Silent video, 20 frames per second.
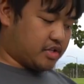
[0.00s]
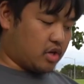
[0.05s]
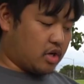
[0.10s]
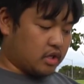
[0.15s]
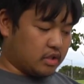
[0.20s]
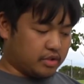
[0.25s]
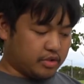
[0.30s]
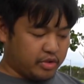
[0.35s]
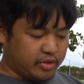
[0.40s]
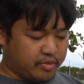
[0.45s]
are
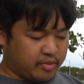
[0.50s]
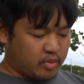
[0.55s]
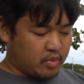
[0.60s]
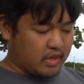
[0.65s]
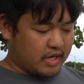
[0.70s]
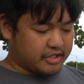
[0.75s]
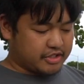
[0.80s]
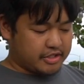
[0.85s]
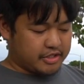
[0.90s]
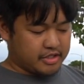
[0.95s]
all aluminum
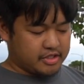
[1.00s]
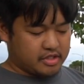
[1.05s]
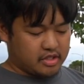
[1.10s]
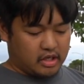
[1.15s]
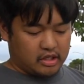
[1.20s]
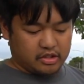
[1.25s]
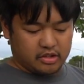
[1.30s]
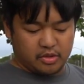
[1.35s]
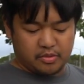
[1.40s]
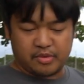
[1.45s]
washers,
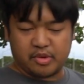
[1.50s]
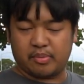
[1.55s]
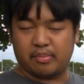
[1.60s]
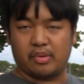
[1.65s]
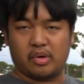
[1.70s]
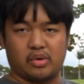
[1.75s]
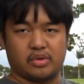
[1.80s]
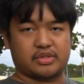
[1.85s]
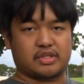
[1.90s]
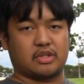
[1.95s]
aluminum
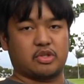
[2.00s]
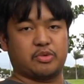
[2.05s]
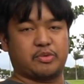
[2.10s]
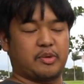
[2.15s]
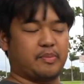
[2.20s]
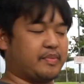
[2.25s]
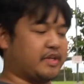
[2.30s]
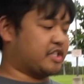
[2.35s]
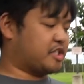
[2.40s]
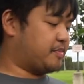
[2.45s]
bolts,
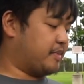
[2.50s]
aluminum nuts